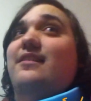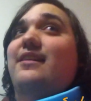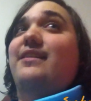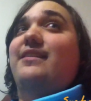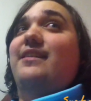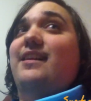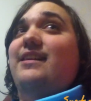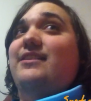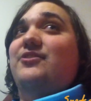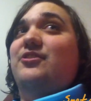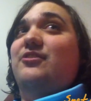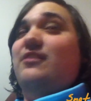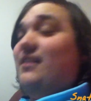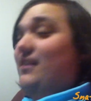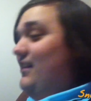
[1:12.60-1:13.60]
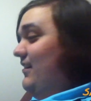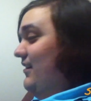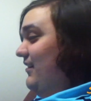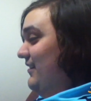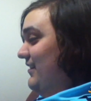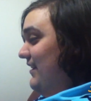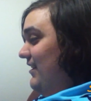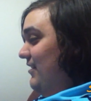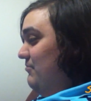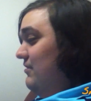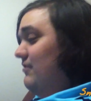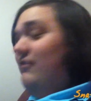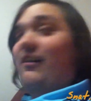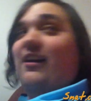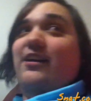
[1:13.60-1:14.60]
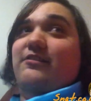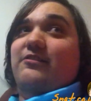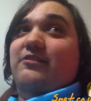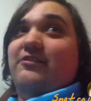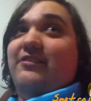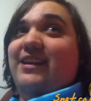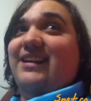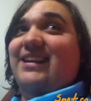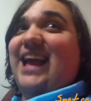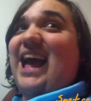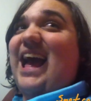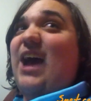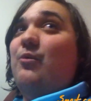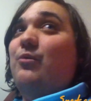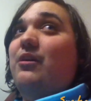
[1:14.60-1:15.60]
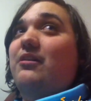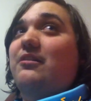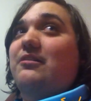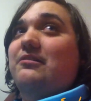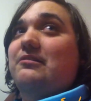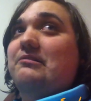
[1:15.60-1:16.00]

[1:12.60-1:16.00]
it's nearly 2 o'clock and I'll be grinding over the next hour.